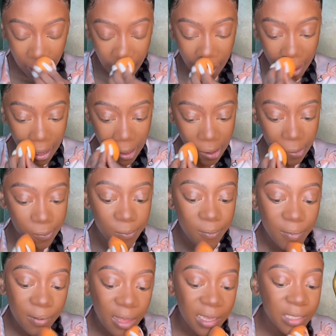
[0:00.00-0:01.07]

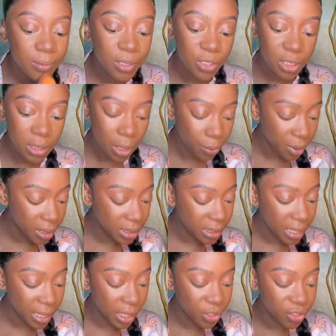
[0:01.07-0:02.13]
as much as I want to
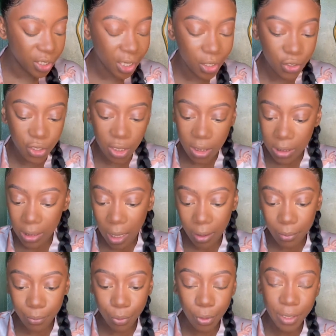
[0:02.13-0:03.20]
say education is not
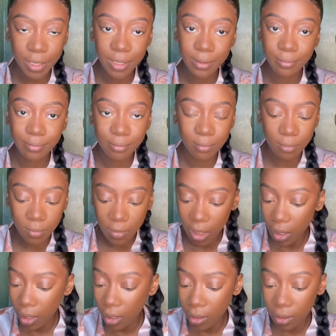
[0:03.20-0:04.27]
important,
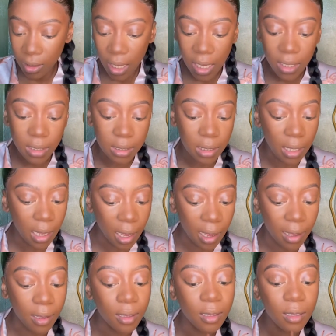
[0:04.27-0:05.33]
that is a lie.